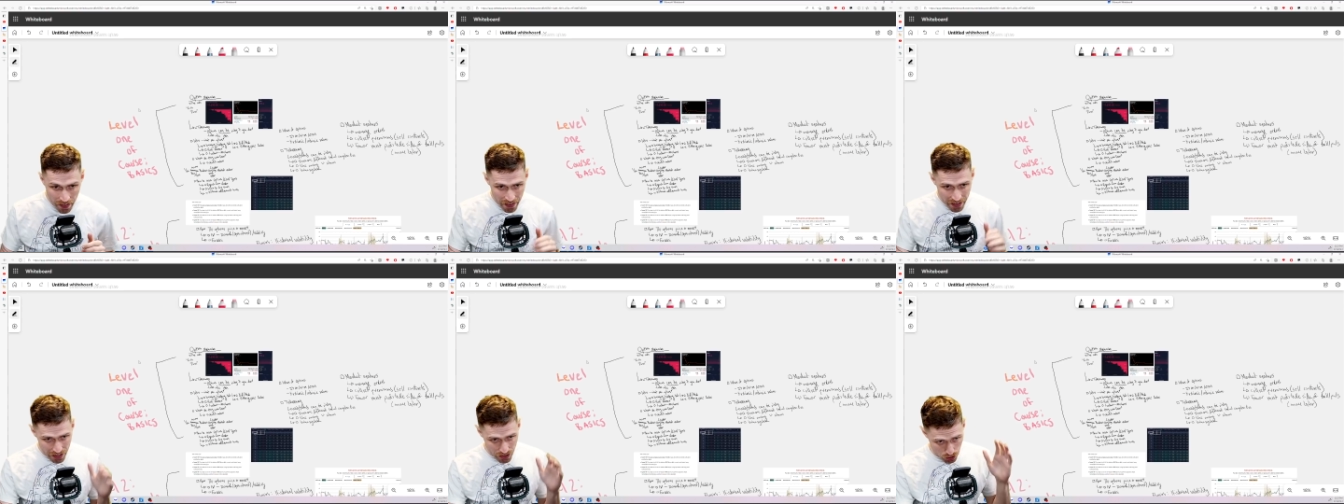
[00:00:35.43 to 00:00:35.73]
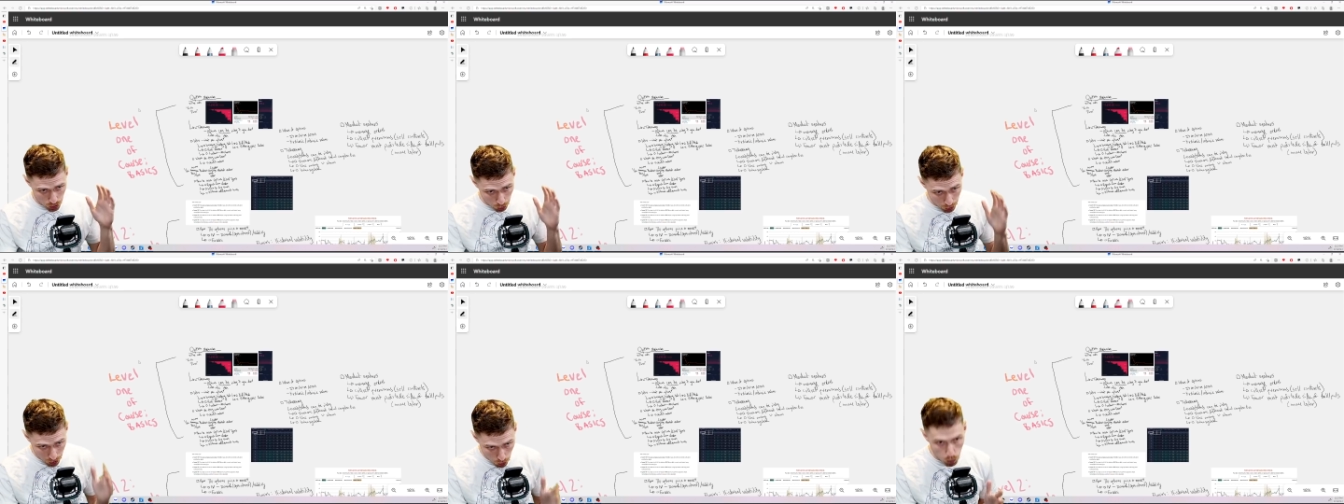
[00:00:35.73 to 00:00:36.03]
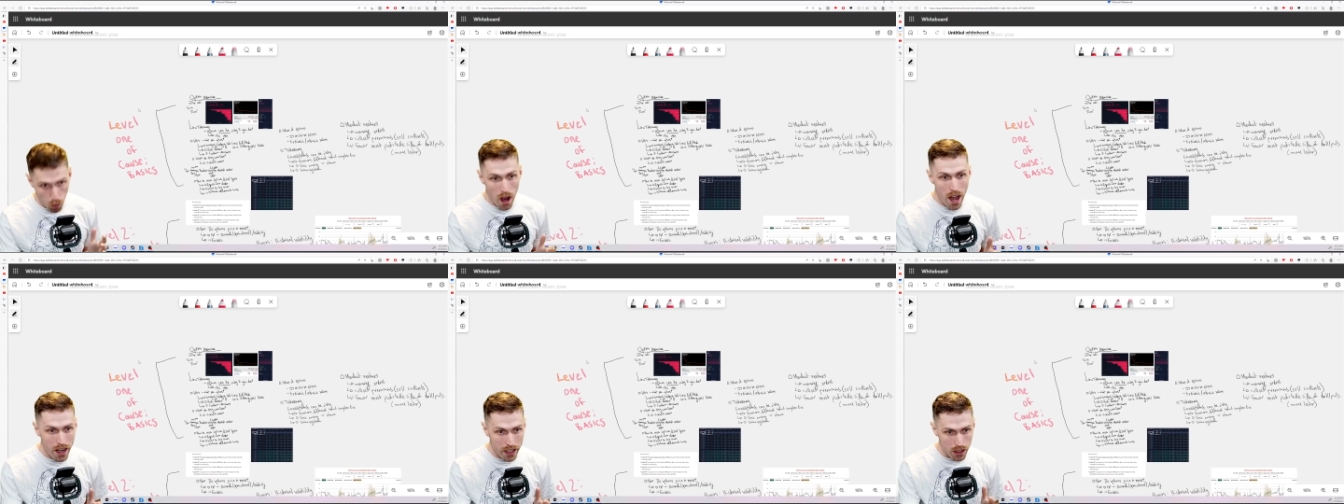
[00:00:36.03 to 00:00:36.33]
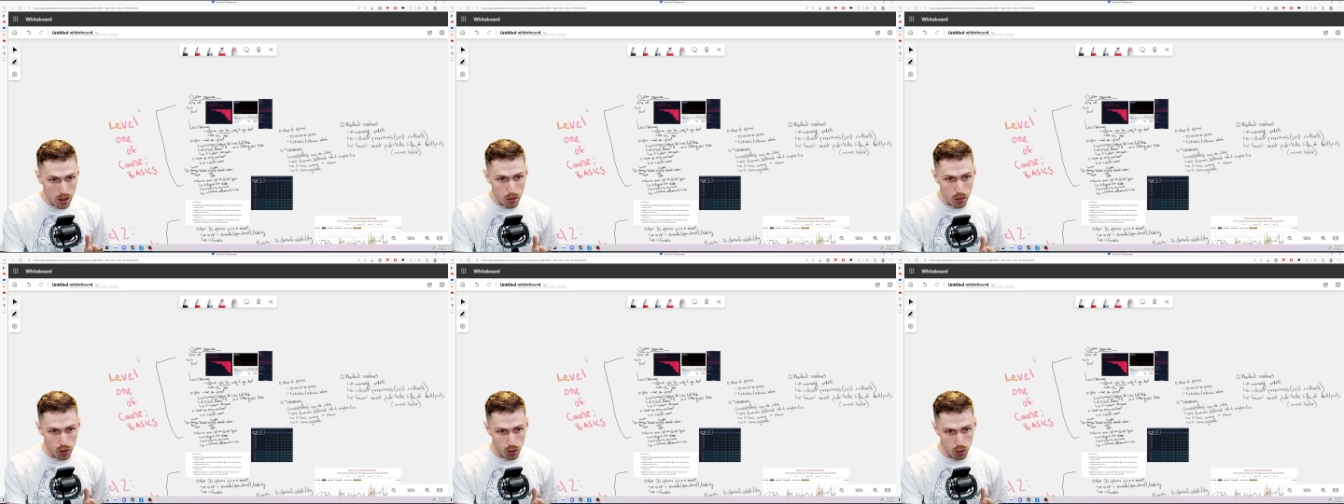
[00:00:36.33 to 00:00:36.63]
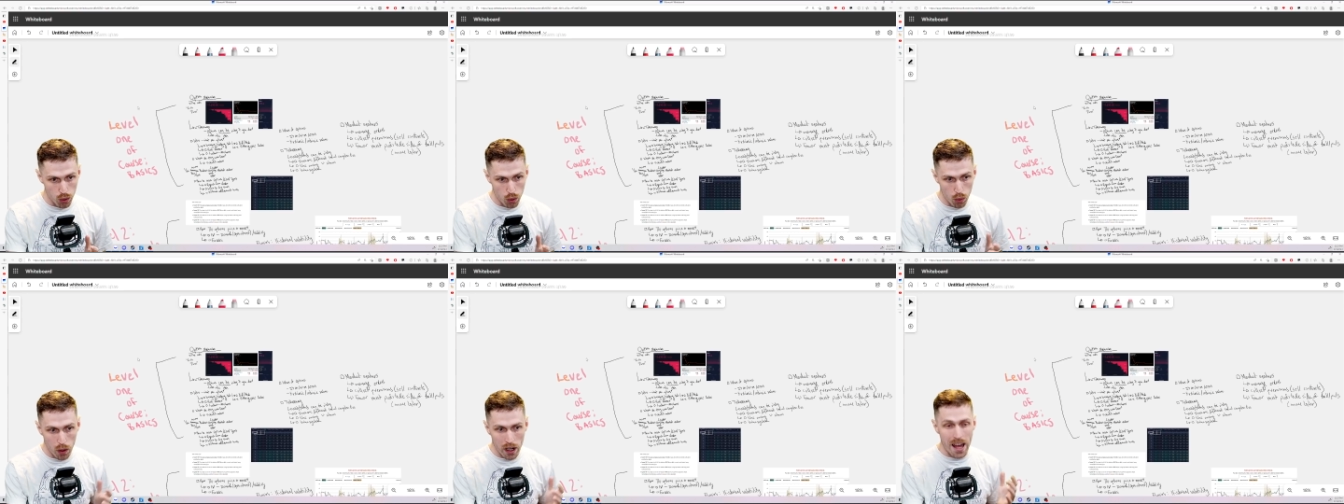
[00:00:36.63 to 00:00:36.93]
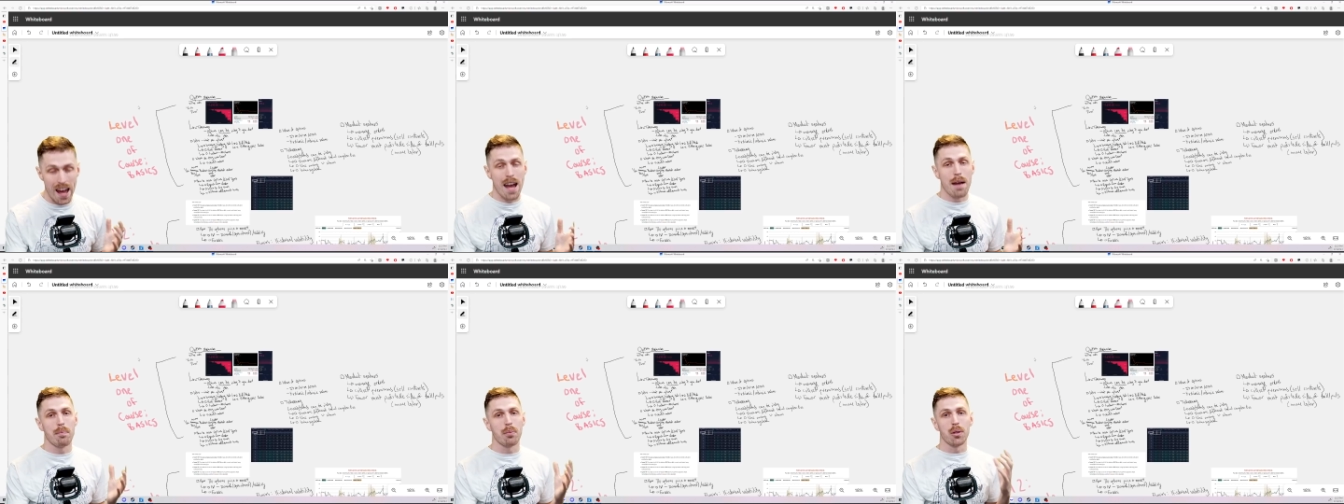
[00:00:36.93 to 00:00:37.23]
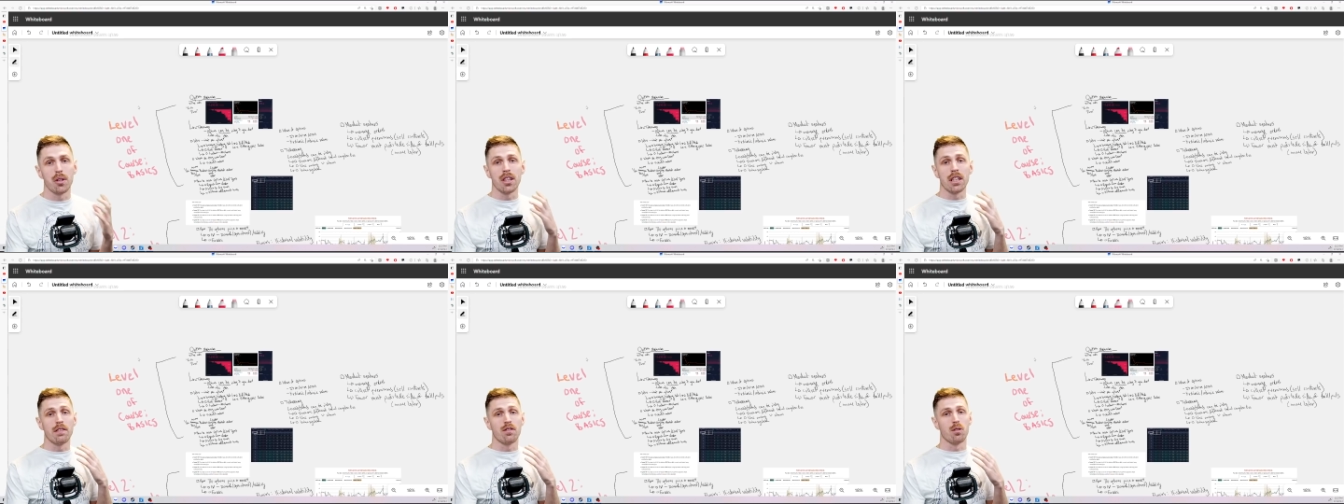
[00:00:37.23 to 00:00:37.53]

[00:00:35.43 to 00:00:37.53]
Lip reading: is going to walk you through what I believe